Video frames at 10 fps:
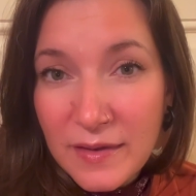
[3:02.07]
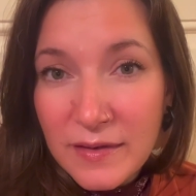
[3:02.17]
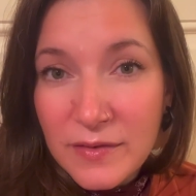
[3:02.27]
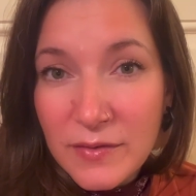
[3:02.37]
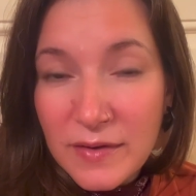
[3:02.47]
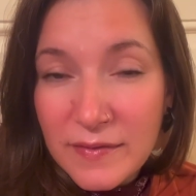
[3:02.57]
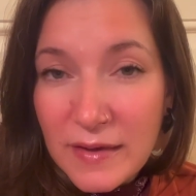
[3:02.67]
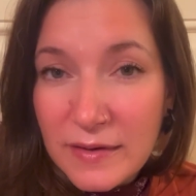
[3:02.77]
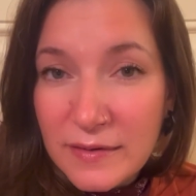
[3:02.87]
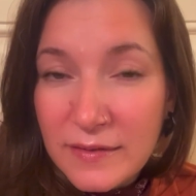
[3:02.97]
So I
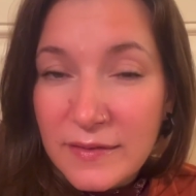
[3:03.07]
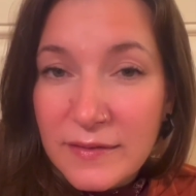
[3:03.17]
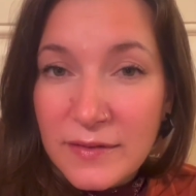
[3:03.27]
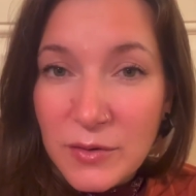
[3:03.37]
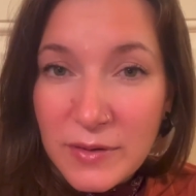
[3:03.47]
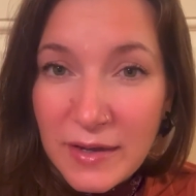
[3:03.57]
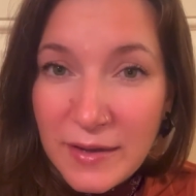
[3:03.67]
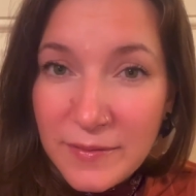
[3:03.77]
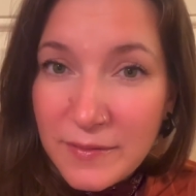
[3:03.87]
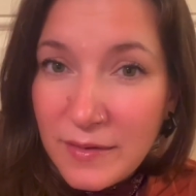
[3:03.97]
said,
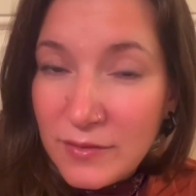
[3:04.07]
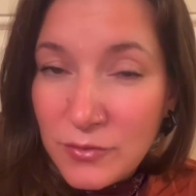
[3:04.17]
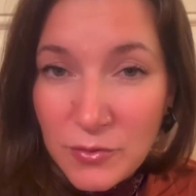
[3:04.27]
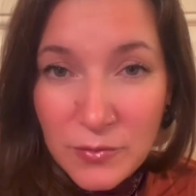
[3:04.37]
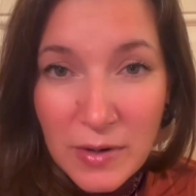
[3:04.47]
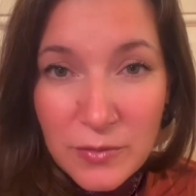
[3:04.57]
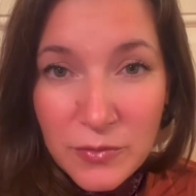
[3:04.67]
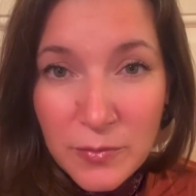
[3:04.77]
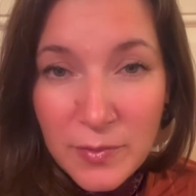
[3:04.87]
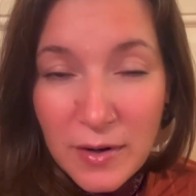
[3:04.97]
okay, I'll turn around,
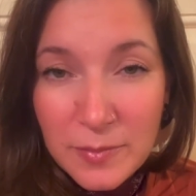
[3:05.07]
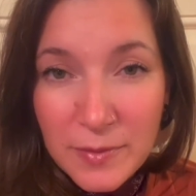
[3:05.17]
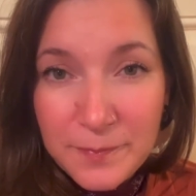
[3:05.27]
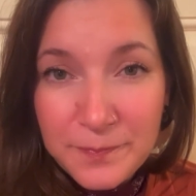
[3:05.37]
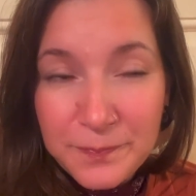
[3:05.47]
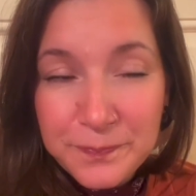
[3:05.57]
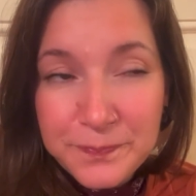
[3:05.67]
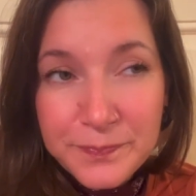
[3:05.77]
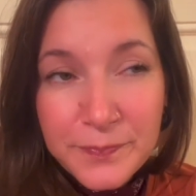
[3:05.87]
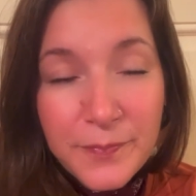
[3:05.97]
no problem.
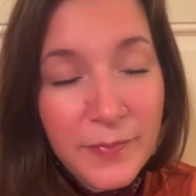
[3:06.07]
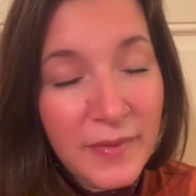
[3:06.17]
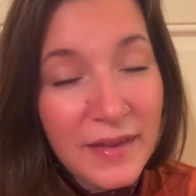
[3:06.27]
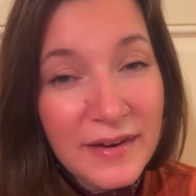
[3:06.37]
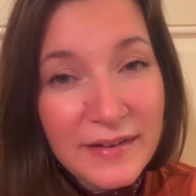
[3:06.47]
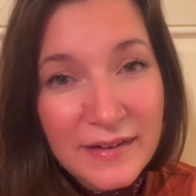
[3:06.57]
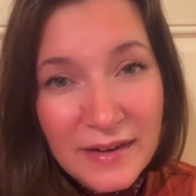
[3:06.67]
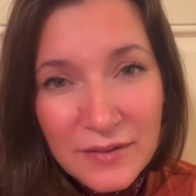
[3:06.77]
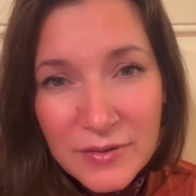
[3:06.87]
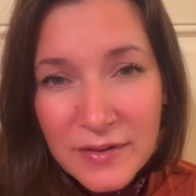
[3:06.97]
And I did
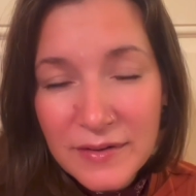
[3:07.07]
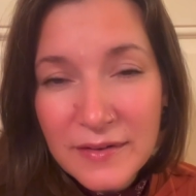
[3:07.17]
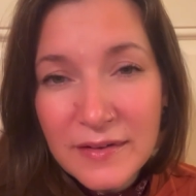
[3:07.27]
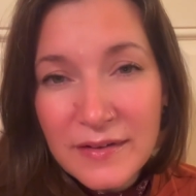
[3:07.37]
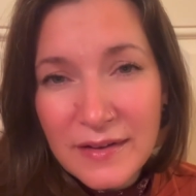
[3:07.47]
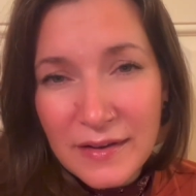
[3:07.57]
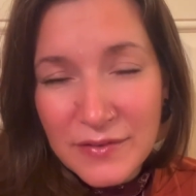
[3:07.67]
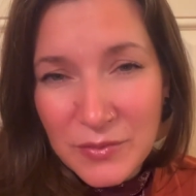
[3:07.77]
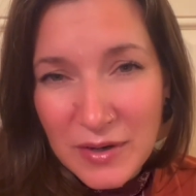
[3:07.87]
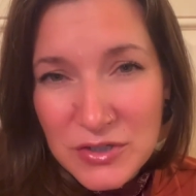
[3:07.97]
have a
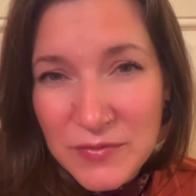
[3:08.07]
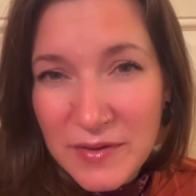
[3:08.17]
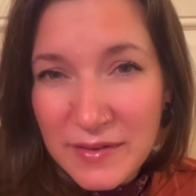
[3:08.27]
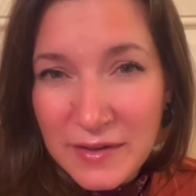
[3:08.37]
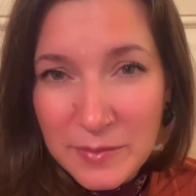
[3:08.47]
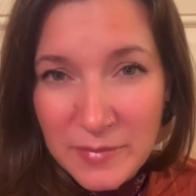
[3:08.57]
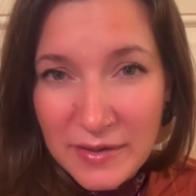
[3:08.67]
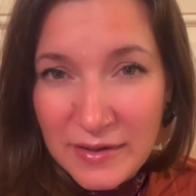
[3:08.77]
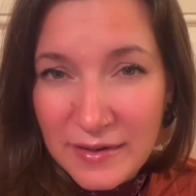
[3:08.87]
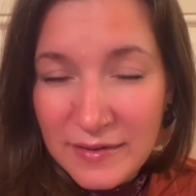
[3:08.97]
strange feeling in my
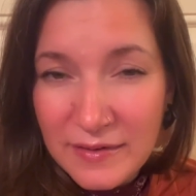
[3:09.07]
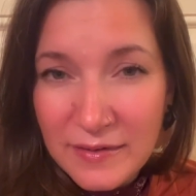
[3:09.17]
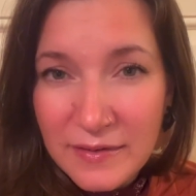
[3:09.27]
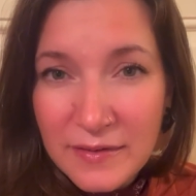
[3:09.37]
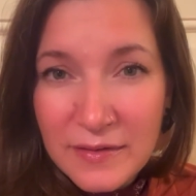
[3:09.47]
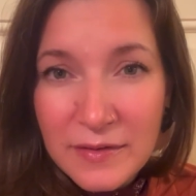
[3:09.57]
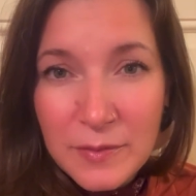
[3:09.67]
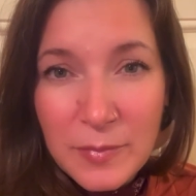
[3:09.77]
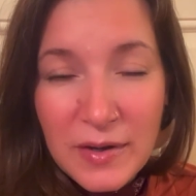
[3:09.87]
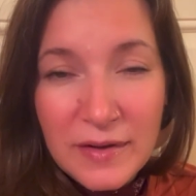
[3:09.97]
gut,
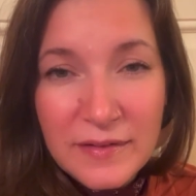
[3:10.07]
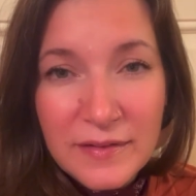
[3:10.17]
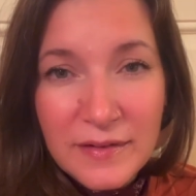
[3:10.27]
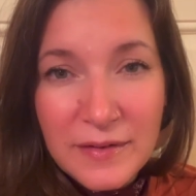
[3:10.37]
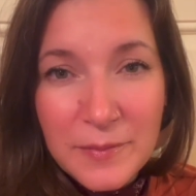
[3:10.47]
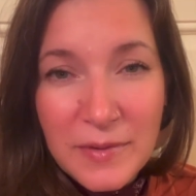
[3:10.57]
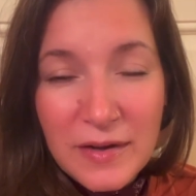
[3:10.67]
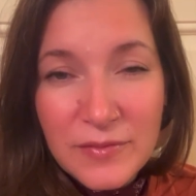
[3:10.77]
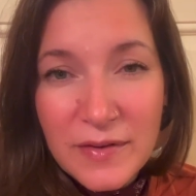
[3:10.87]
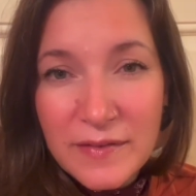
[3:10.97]
but
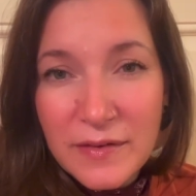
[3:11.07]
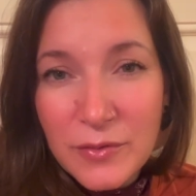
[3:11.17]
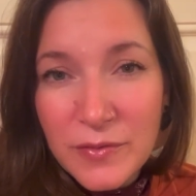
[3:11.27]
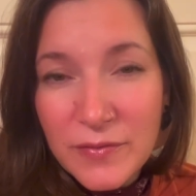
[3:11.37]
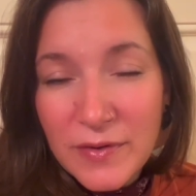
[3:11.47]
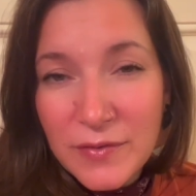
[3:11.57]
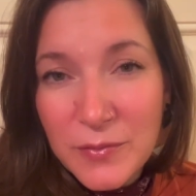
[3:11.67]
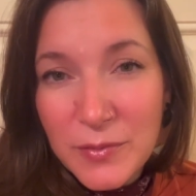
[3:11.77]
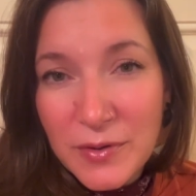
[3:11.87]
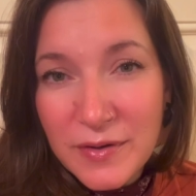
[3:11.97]
obviously those of us who
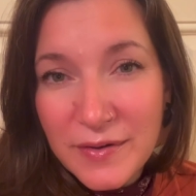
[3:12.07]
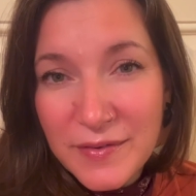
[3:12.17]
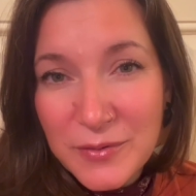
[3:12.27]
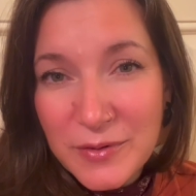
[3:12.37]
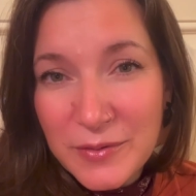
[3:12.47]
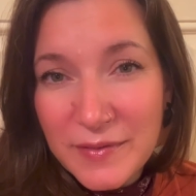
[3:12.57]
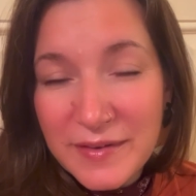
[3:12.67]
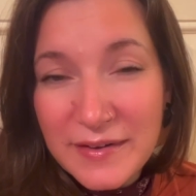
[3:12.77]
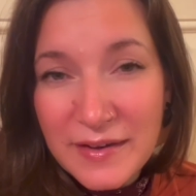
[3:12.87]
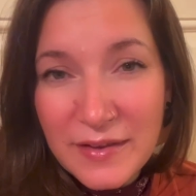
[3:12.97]
work so closely
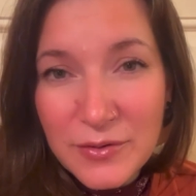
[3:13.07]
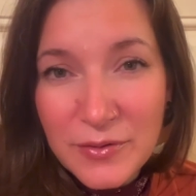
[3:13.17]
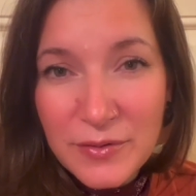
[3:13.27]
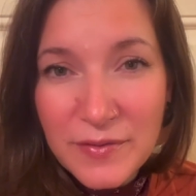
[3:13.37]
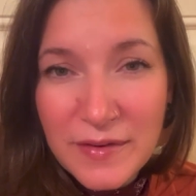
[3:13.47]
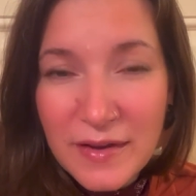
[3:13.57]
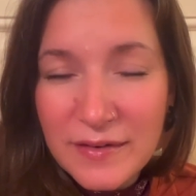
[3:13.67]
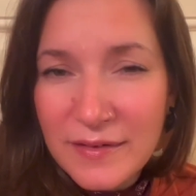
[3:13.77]
together, it's not